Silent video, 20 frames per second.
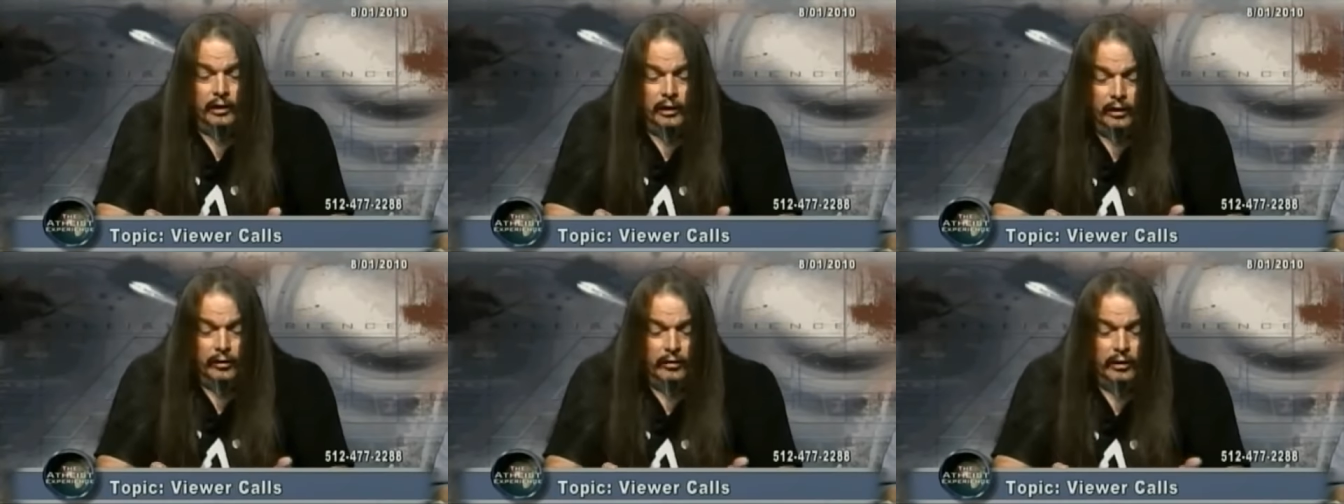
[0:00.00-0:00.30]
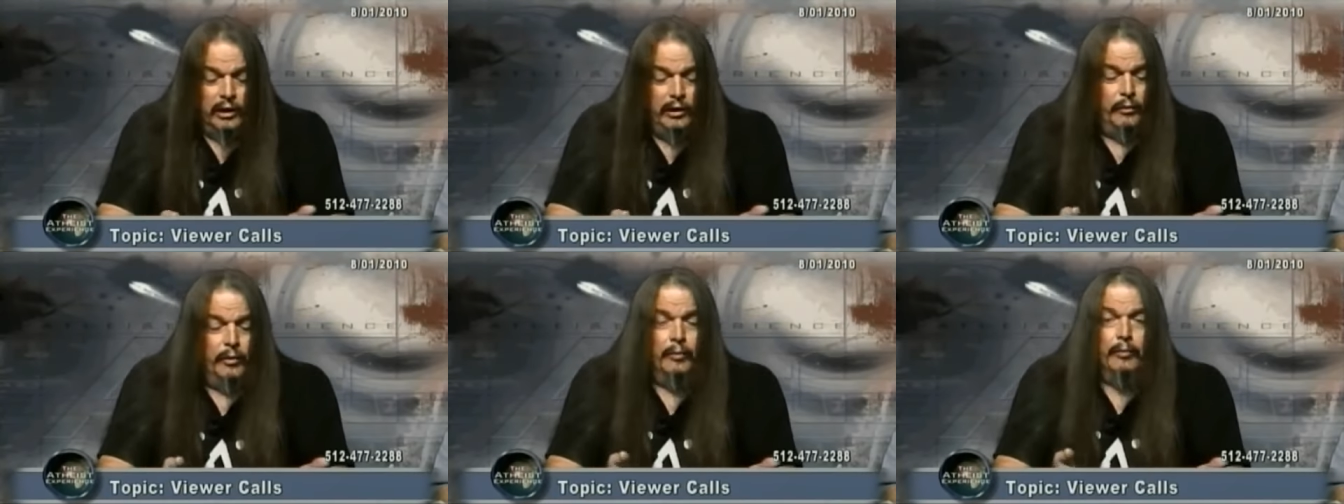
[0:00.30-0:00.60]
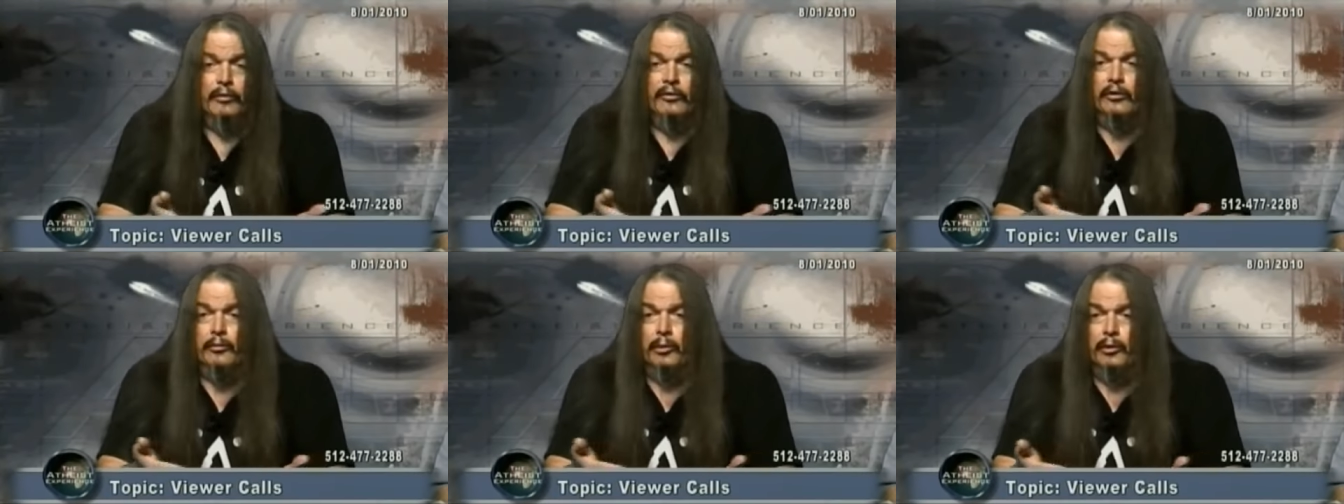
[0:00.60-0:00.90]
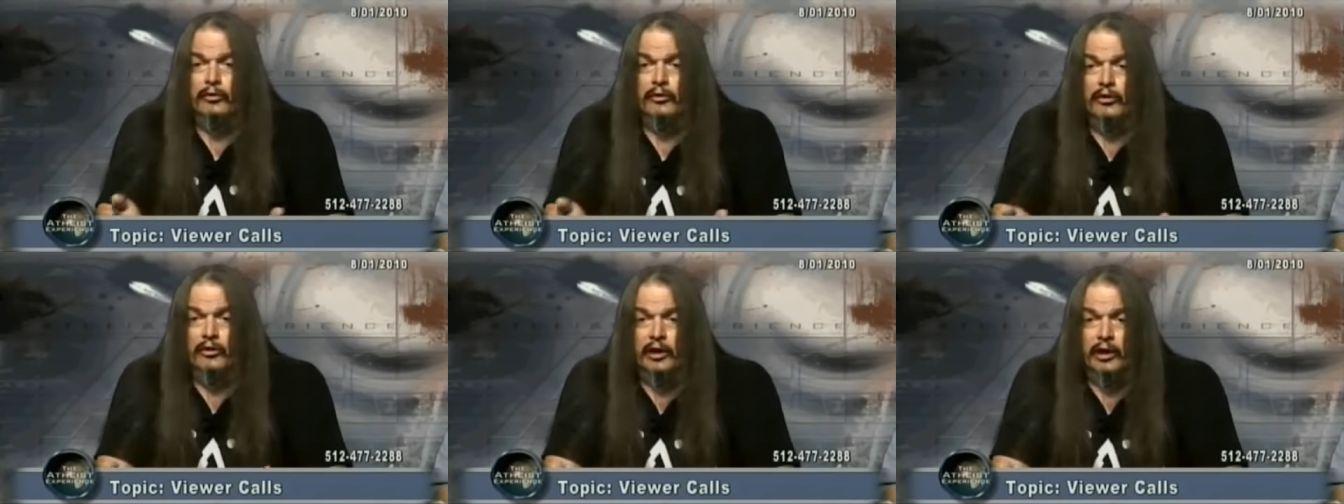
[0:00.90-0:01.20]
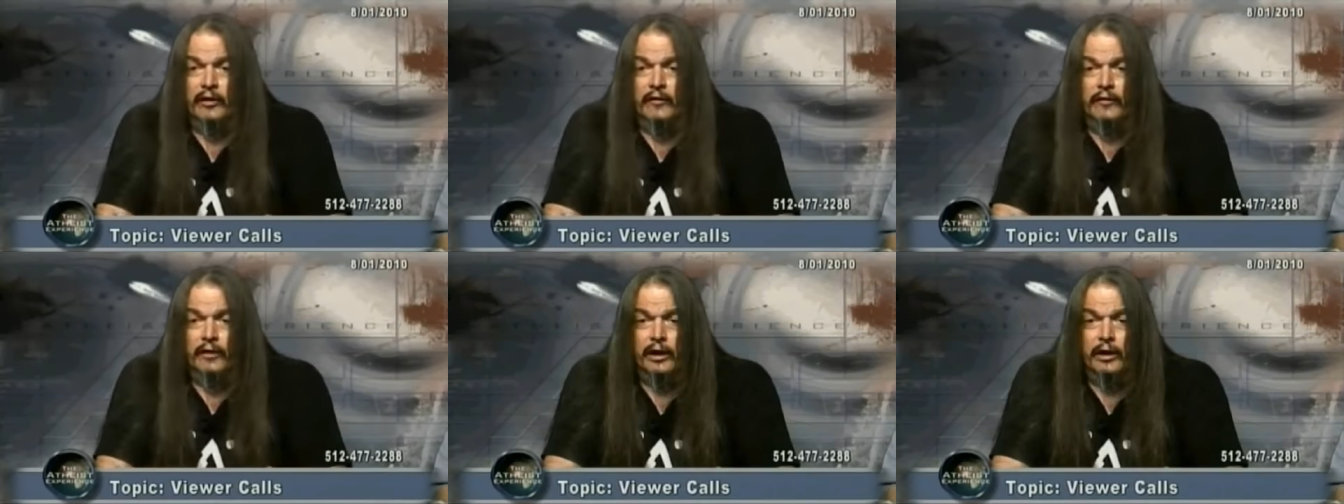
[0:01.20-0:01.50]
literally, what we're supposed to
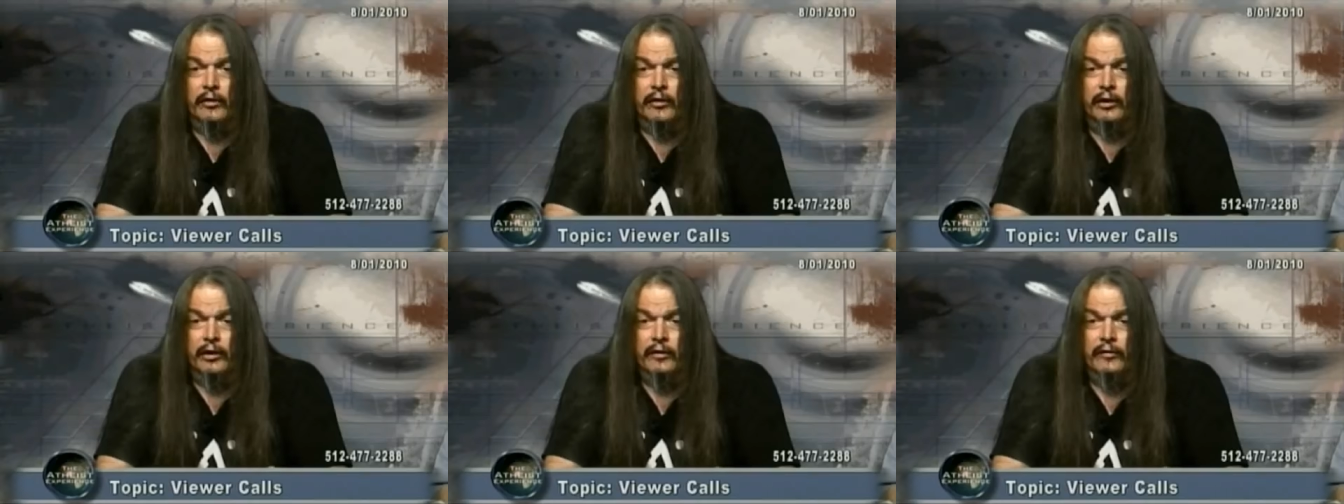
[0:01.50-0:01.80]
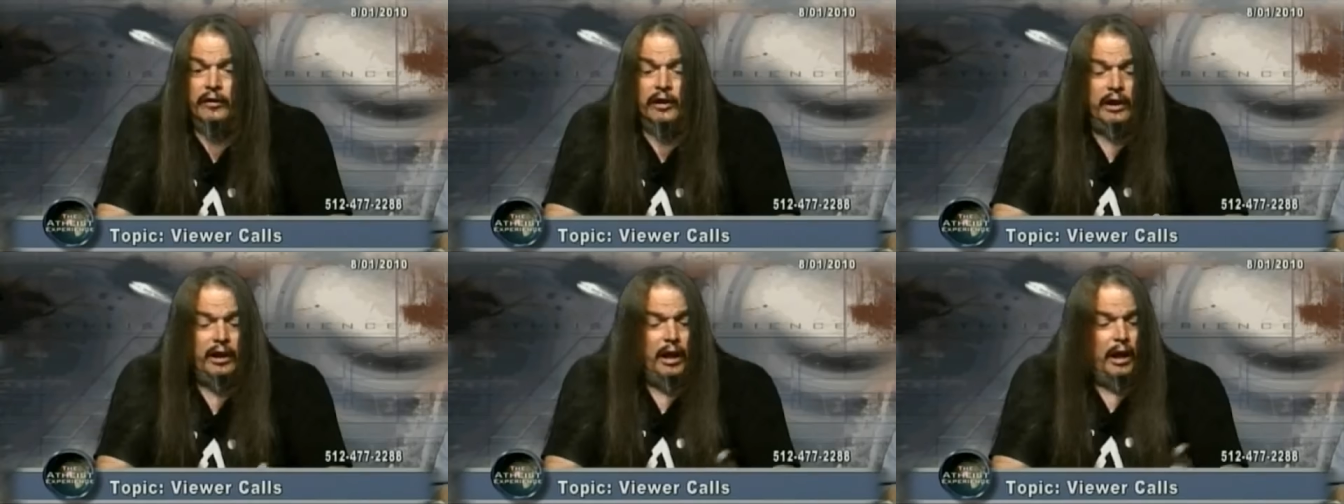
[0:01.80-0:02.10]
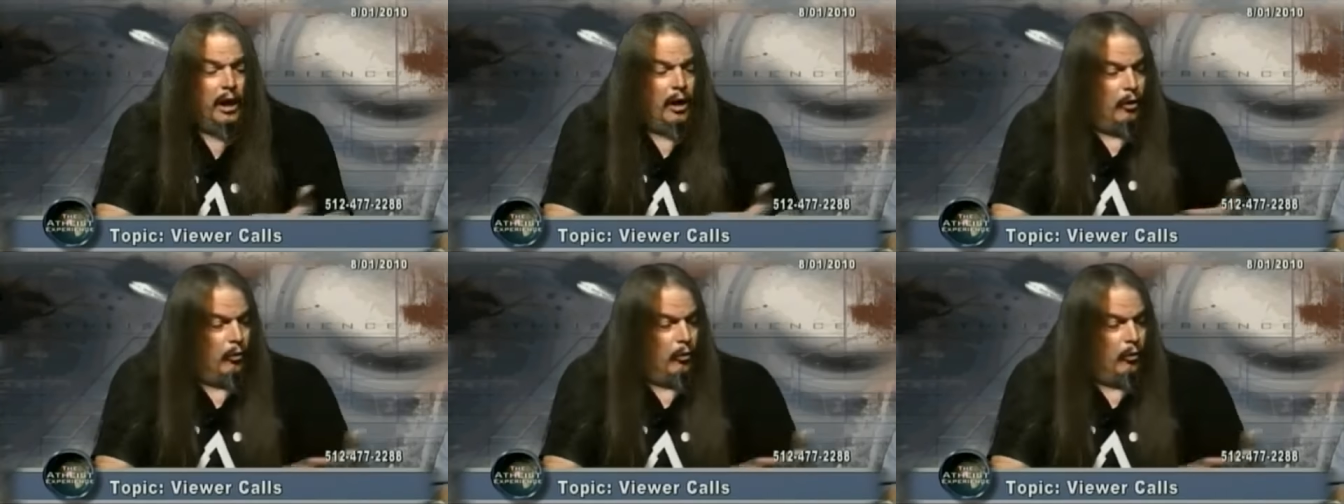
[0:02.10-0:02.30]
take figuratively.